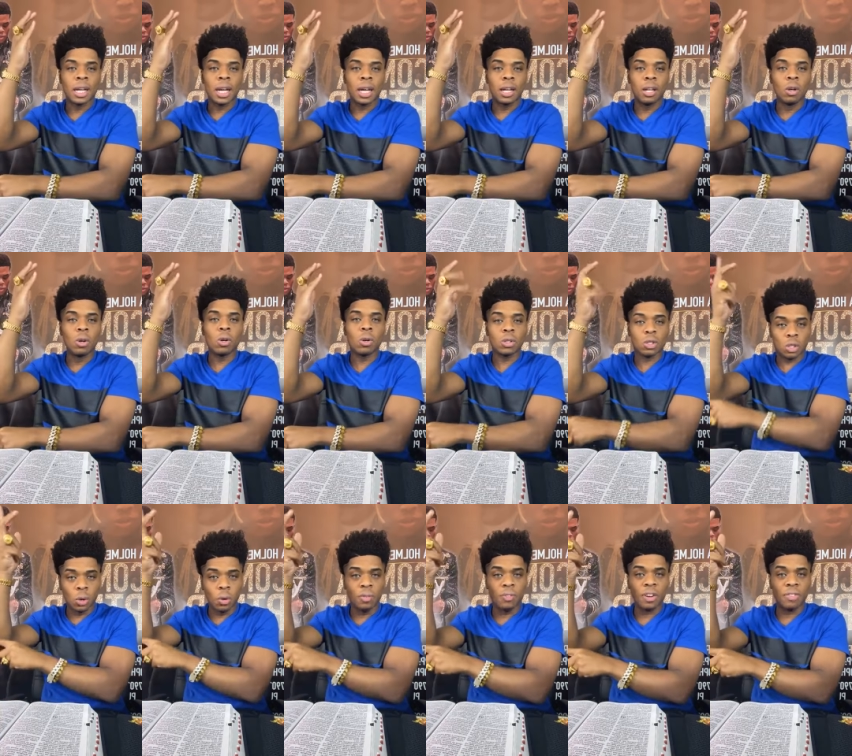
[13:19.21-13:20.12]
Luke
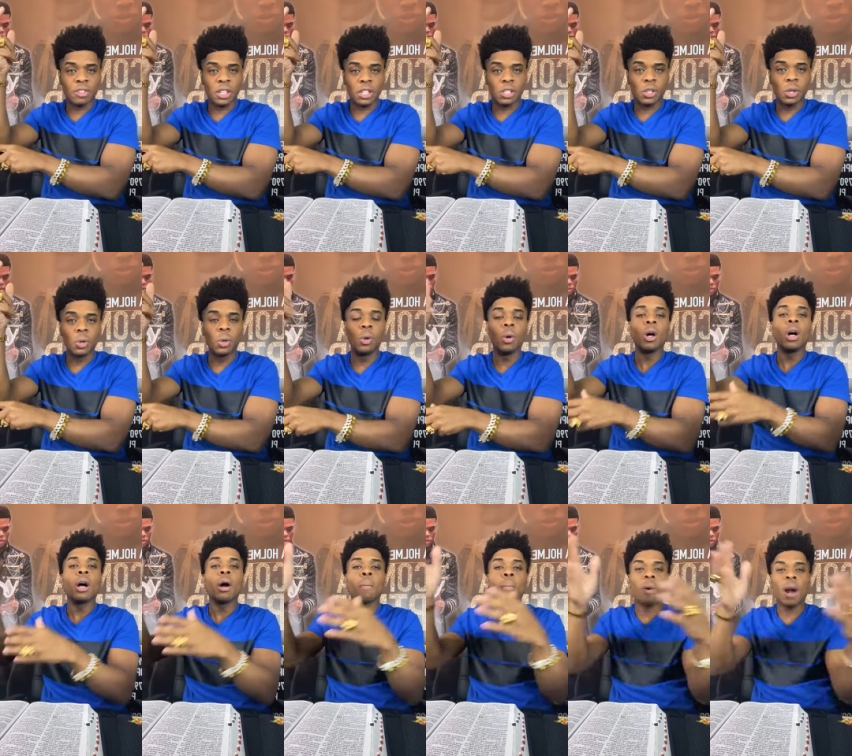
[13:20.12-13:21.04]
2:52.
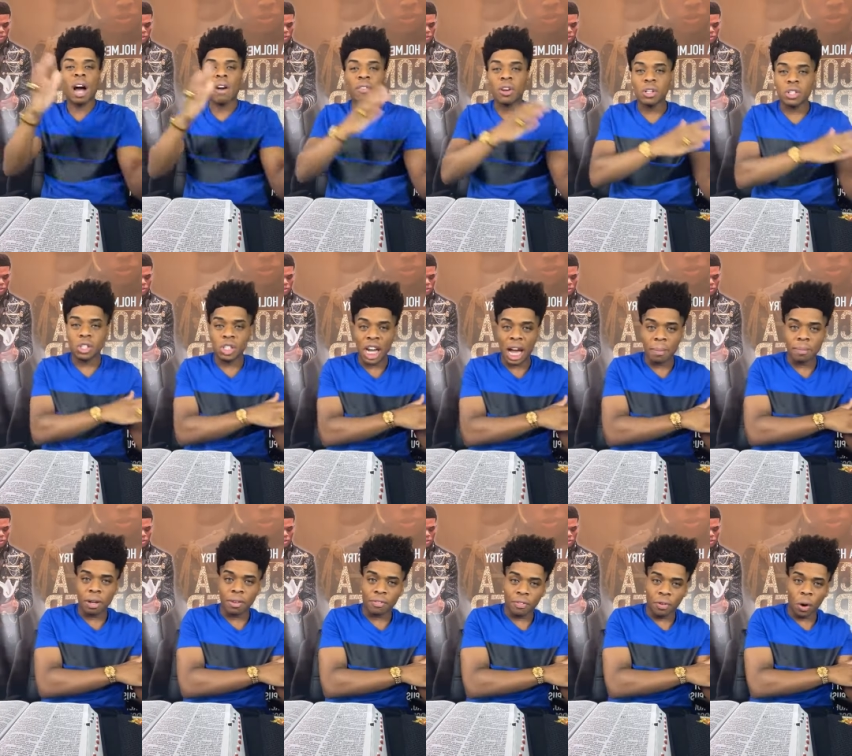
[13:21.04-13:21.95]
Proverbs
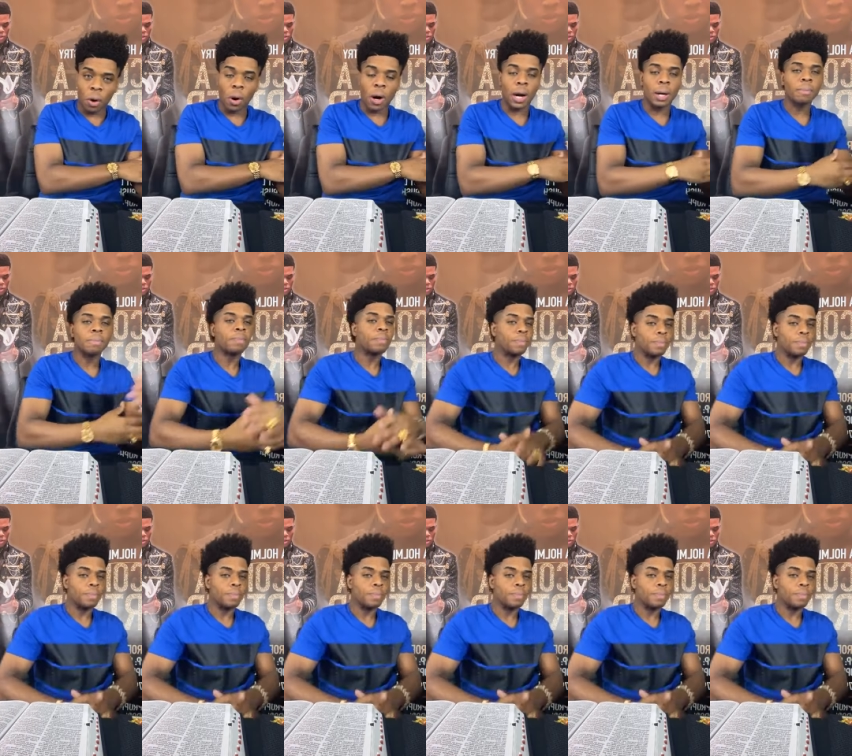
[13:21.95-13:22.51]
chapter 4.